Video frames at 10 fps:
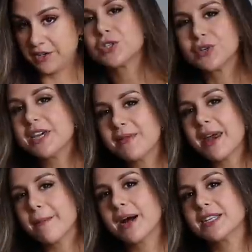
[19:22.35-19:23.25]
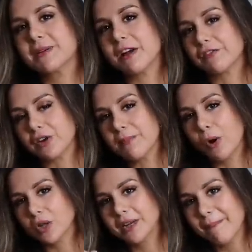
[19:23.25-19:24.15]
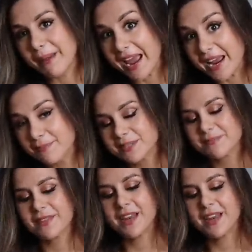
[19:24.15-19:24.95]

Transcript: So keep that in mind to my free ball and babes.